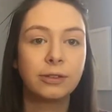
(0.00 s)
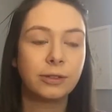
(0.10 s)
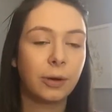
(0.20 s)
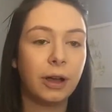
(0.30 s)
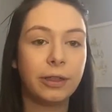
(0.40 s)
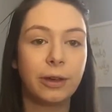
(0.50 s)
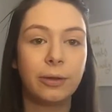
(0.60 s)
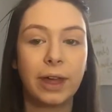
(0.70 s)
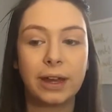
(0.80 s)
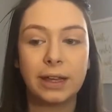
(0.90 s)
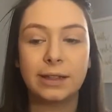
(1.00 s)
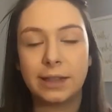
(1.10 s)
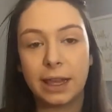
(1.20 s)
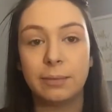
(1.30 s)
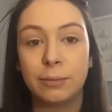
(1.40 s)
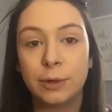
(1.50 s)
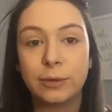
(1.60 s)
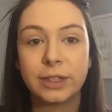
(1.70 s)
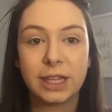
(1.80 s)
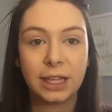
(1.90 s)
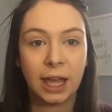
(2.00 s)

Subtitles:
So although that is a mousse,